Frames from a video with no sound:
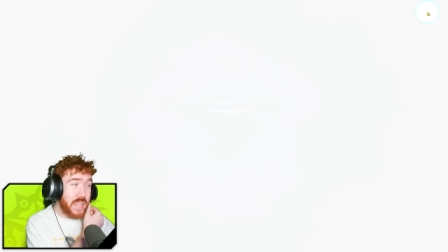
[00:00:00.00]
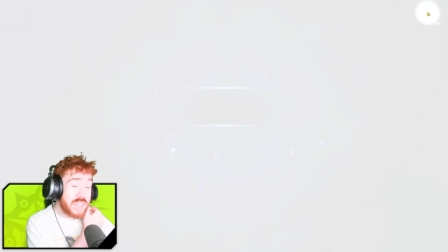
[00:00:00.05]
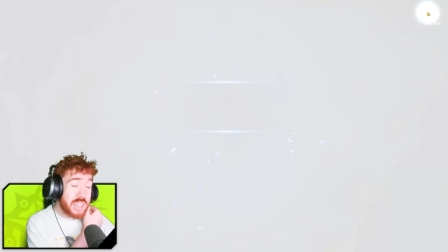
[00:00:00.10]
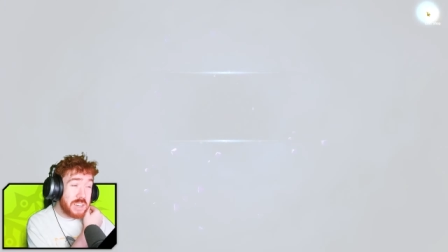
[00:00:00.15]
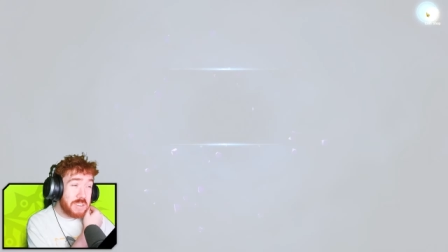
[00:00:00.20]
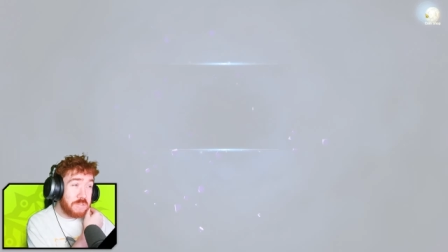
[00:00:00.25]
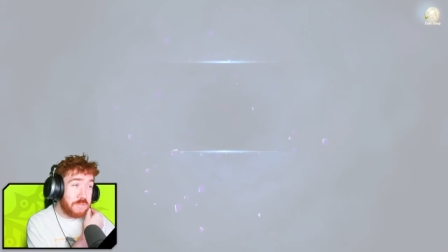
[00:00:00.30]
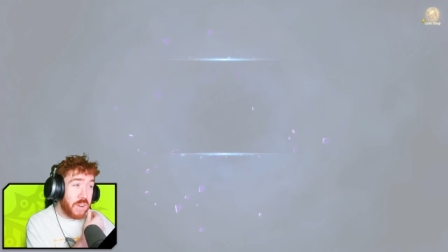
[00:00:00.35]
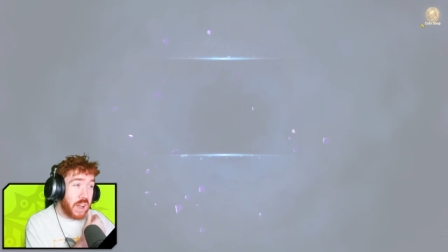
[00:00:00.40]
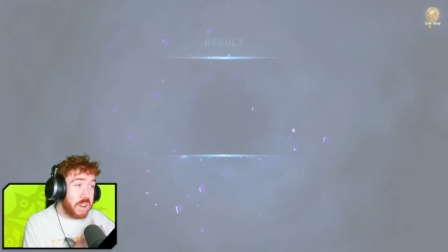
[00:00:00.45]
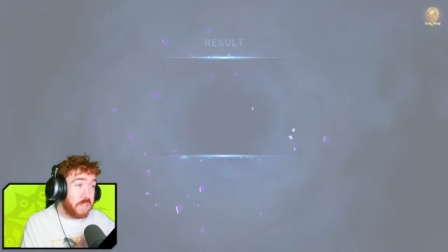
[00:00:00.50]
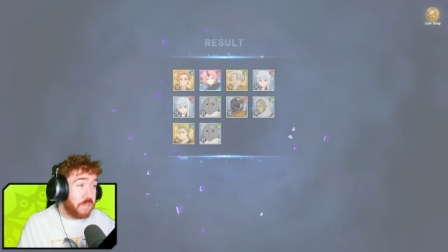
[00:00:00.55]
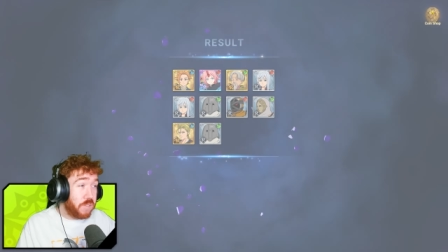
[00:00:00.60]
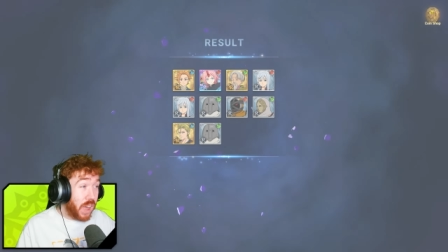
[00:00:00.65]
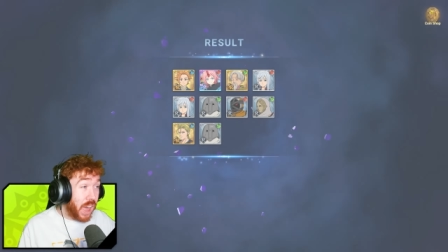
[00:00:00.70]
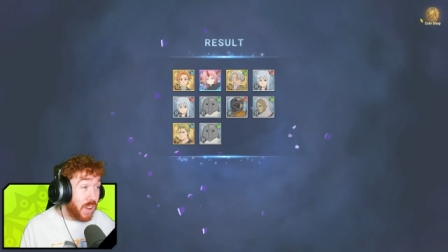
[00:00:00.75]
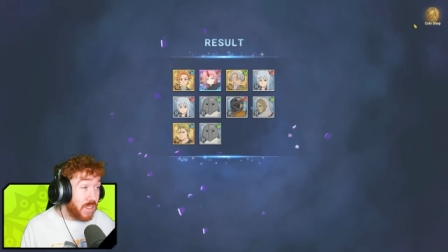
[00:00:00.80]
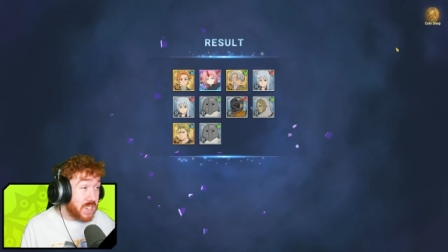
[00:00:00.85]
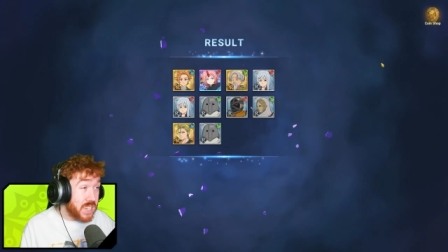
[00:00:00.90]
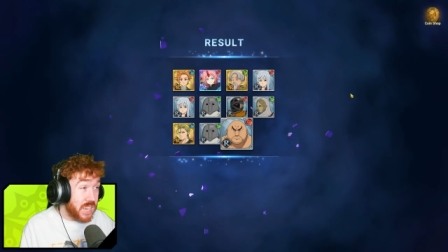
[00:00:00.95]
This is 5-6
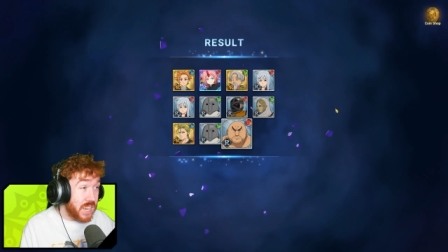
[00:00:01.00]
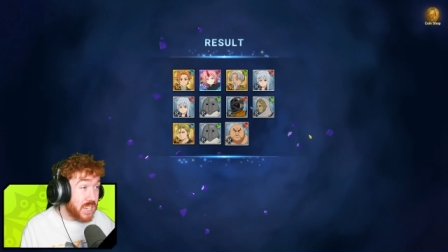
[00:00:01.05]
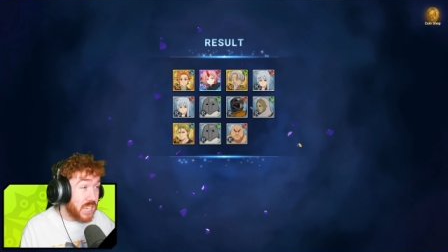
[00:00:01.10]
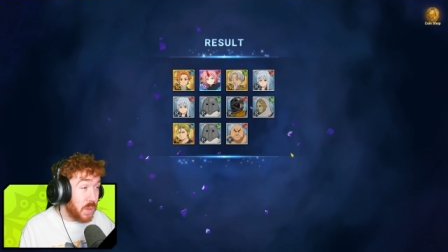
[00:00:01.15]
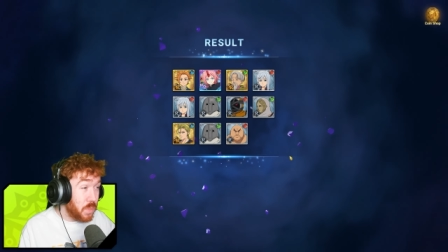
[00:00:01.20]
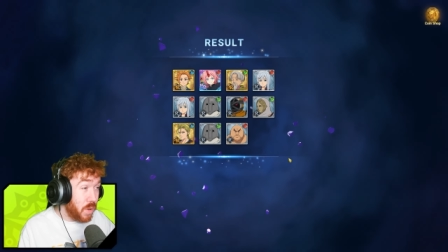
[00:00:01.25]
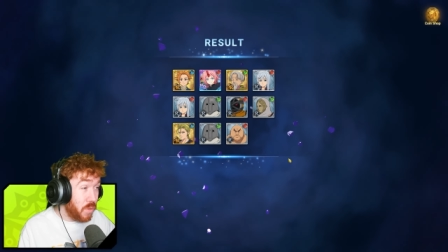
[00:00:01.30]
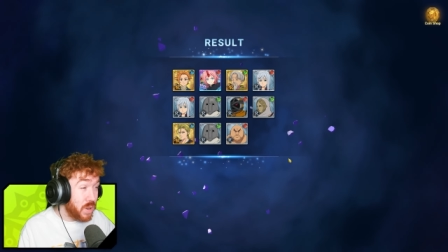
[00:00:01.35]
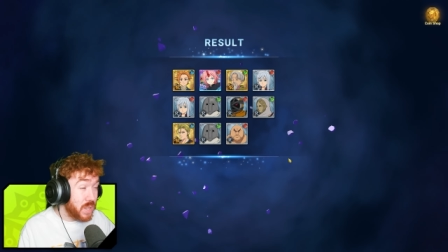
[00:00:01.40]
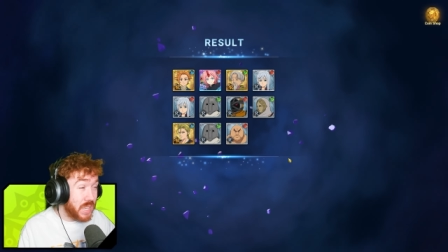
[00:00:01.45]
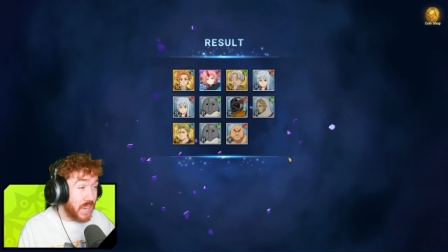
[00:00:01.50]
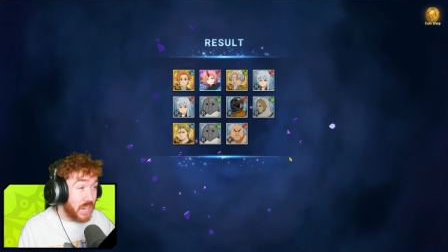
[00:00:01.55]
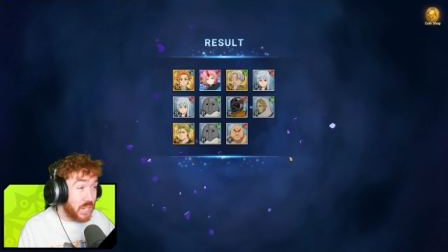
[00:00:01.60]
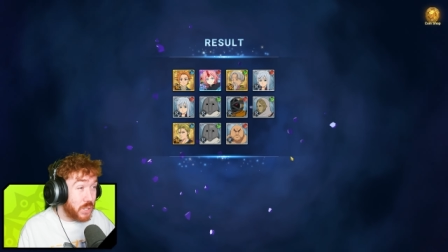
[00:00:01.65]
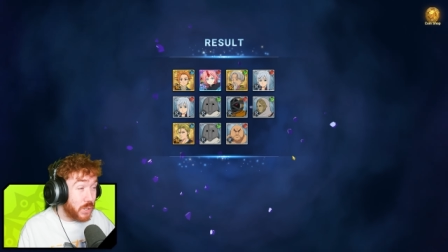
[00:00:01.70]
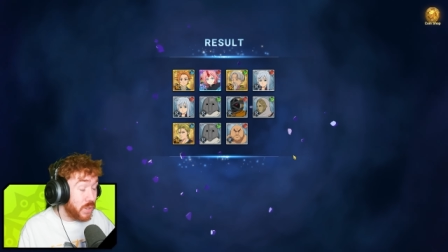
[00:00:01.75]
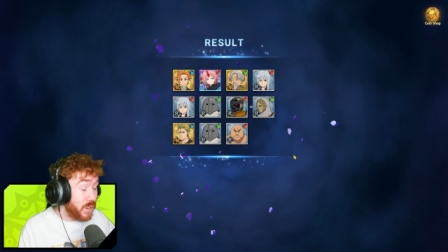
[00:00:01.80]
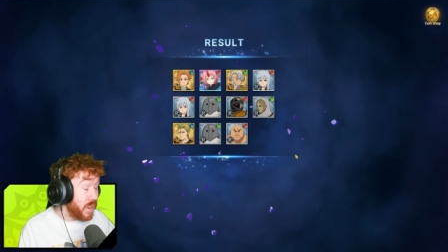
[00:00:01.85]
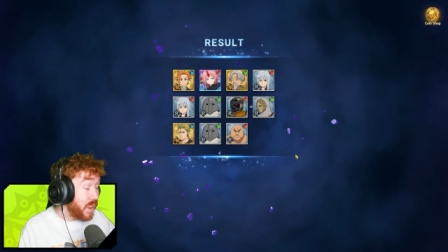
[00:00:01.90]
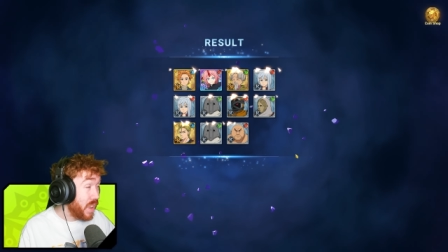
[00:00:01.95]
five, six, and one
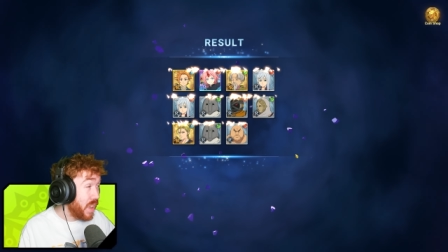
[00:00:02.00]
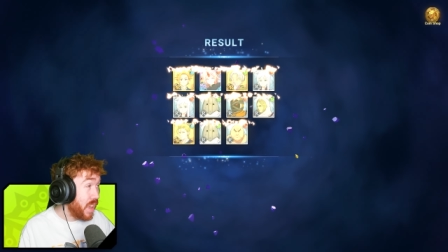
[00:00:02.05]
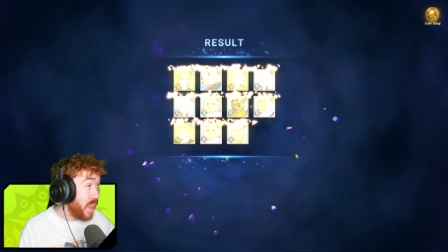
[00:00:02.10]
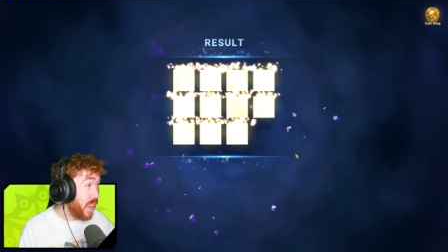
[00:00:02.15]
rotation?